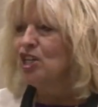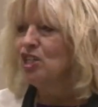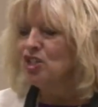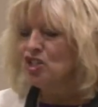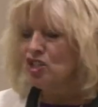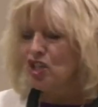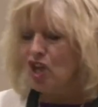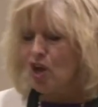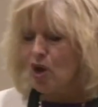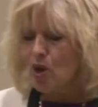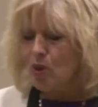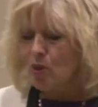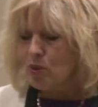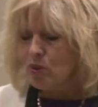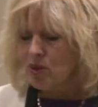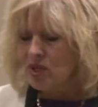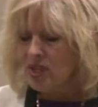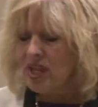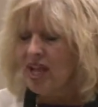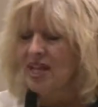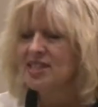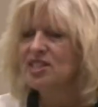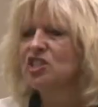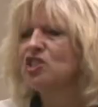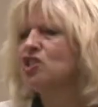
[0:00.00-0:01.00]
So
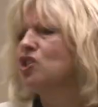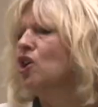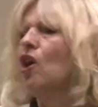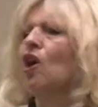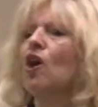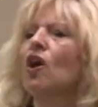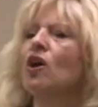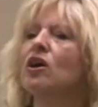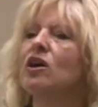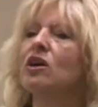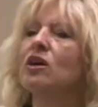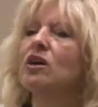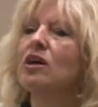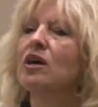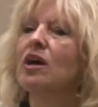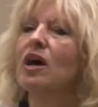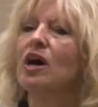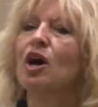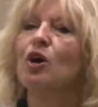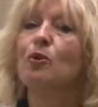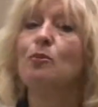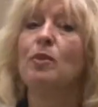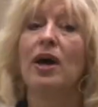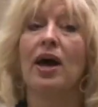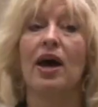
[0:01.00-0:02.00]
let's talk
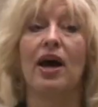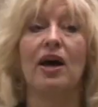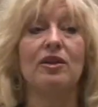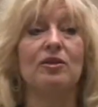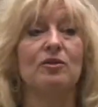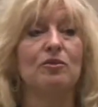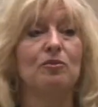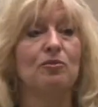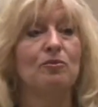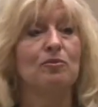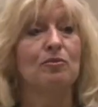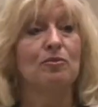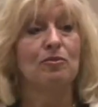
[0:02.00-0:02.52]
about